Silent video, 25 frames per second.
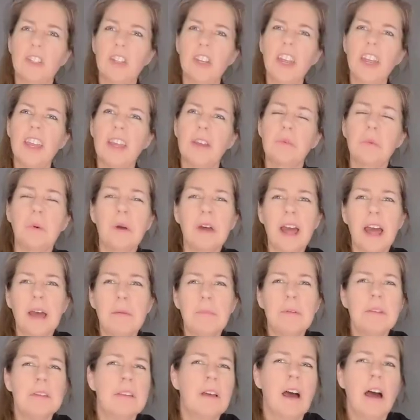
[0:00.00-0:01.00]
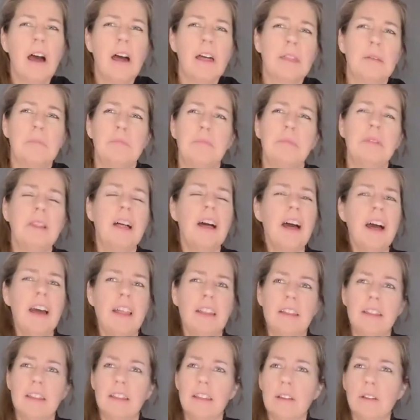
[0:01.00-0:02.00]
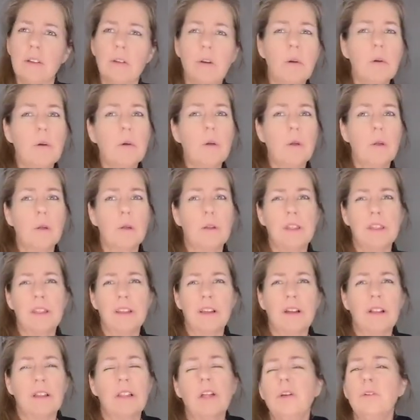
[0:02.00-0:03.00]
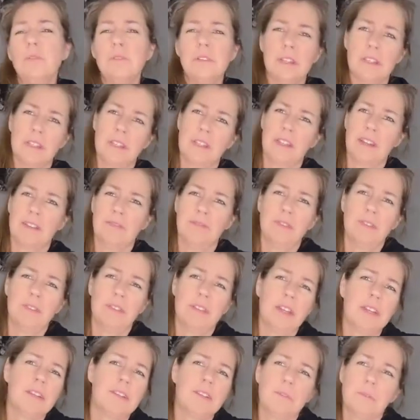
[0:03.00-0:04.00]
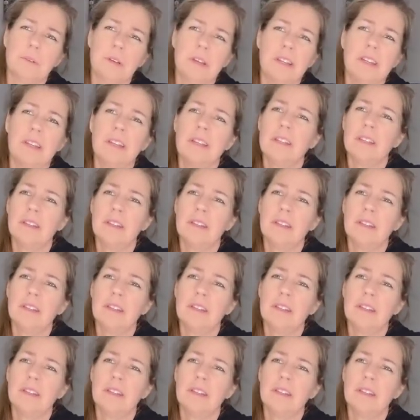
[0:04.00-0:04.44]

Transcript: Jake, what happened to all the blood and the gore and the clothes and stuff you said you were going